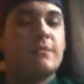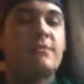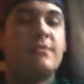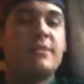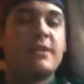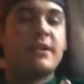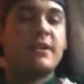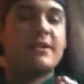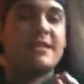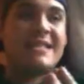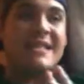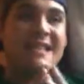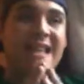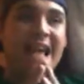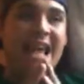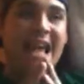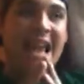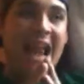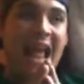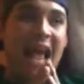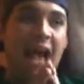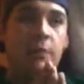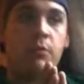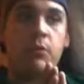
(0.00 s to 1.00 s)
But
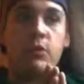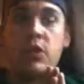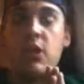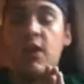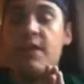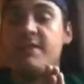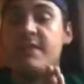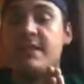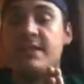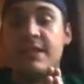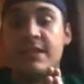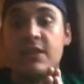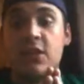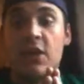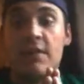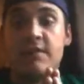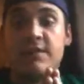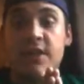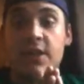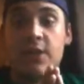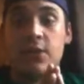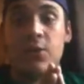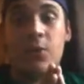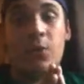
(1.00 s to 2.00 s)
tonight, I would love to see
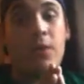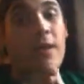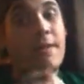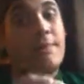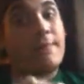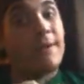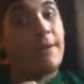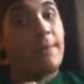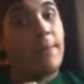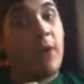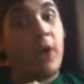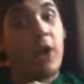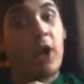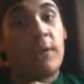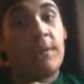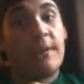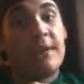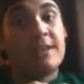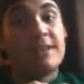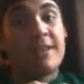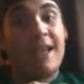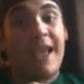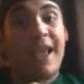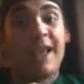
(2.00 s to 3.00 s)
Dolph Ziggler win, but part of
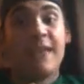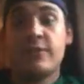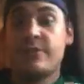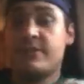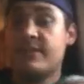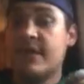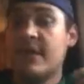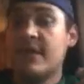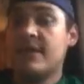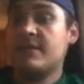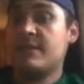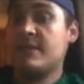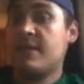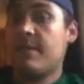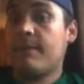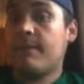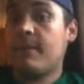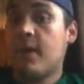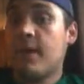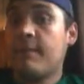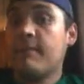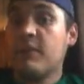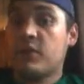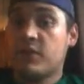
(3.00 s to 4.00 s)
me saying they're setting
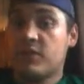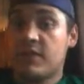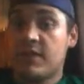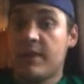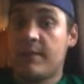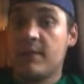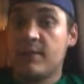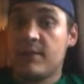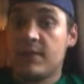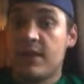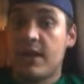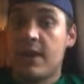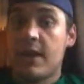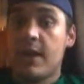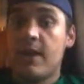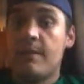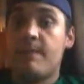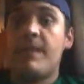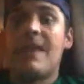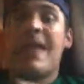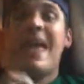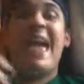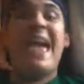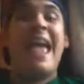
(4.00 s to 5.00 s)
something up for
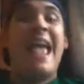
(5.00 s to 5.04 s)
SummerSlam,